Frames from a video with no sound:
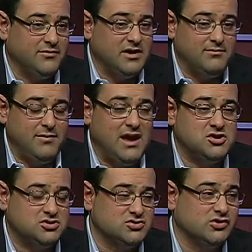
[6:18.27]
then
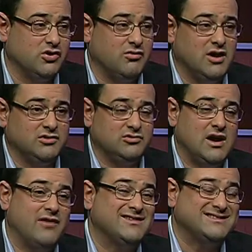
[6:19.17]
patients go on to
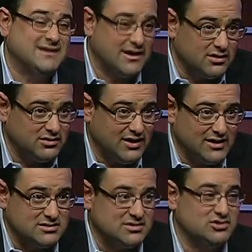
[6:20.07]
have a second
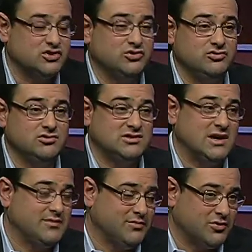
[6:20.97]
test. It's a
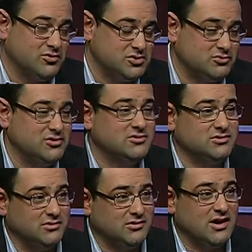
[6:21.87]
two-step approach we use
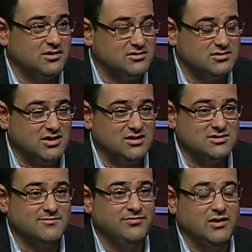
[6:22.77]
in the United States,